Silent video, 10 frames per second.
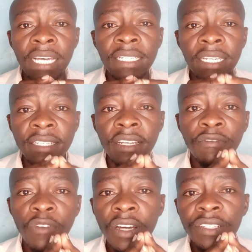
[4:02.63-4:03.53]
at least
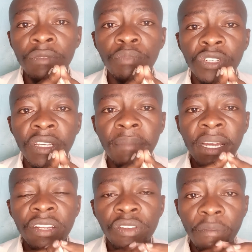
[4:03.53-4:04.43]
and focus on putting
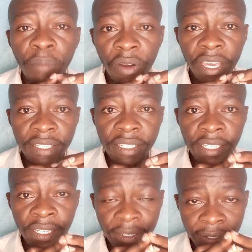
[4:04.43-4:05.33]
money in your
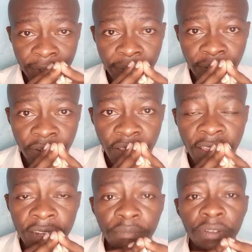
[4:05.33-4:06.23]
pockets
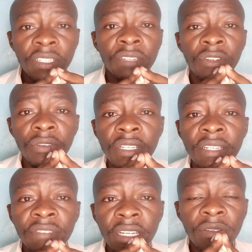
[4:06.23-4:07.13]
rather than building roads
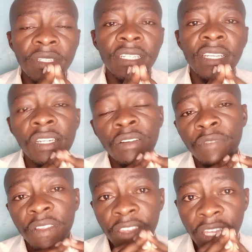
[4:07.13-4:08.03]
and railways and such kind
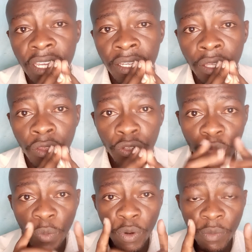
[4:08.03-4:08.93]
of a thing,
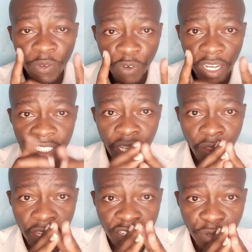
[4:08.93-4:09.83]
those people would be focusing
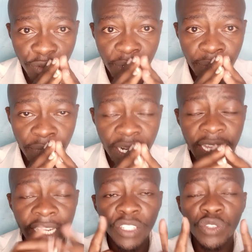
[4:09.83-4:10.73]
on that problem. But I
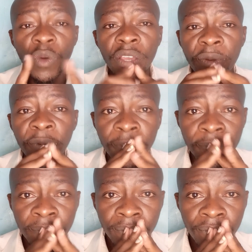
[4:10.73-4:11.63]
can assure you,
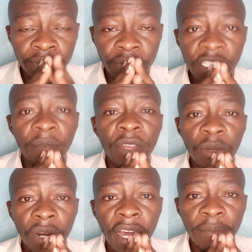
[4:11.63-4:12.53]

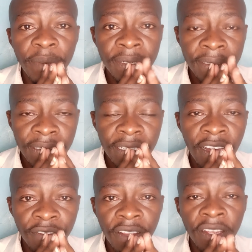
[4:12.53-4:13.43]
something will happen
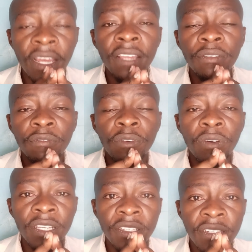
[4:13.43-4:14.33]
after the 9th of
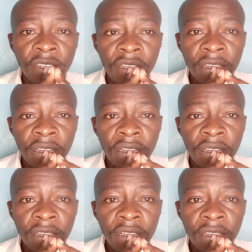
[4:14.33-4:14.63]
August.